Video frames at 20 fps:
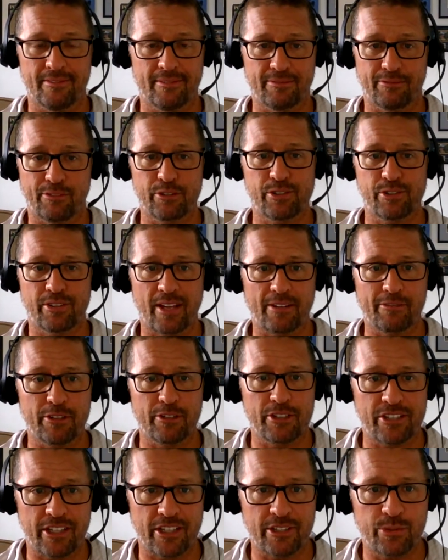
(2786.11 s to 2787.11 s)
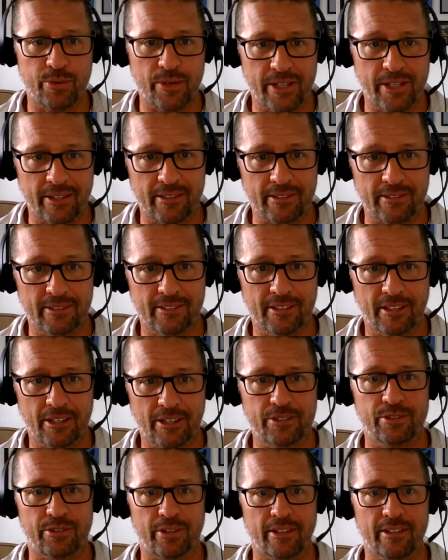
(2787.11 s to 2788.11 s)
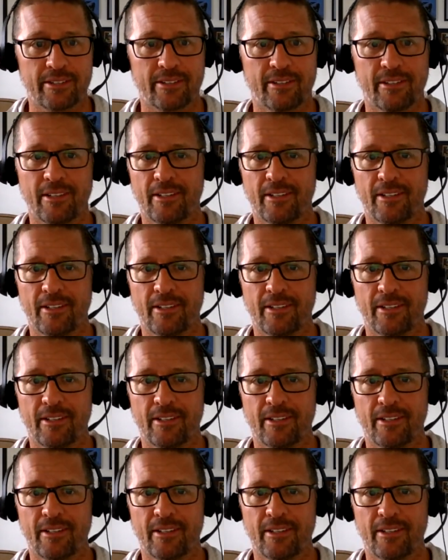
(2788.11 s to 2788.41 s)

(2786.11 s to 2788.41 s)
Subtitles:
virtually every G20 country